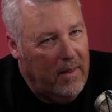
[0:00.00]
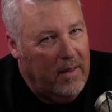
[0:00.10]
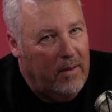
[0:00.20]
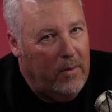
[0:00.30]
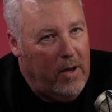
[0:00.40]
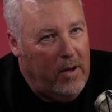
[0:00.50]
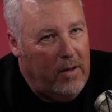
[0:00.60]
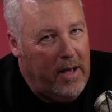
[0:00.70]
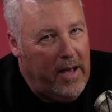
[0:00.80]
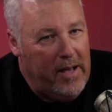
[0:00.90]
Well,
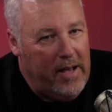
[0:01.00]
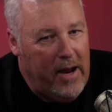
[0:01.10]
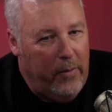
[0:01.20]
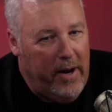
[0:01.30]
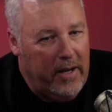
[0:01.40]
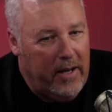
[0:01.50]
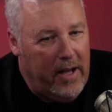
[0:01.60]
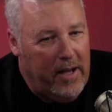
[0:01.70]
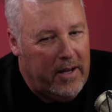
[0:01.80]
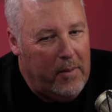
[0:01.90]
I ran
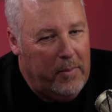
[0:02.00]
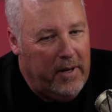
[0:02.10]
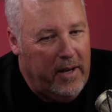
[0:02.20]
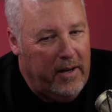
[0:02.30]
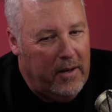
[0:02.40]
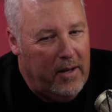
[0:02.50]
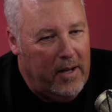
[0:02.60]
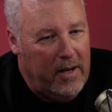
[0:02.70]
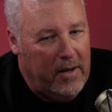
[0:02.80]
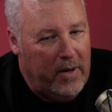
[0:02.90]
a company
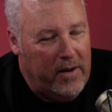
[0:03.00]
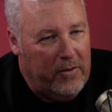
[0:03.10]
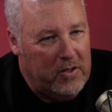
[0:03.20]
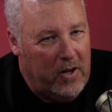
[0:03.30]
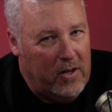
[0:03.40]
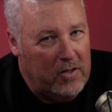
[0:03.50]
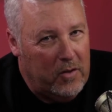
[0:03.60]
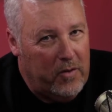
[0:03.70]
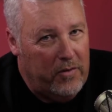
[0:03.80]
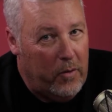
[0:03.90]
when I first started this
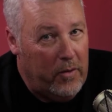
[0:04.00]
over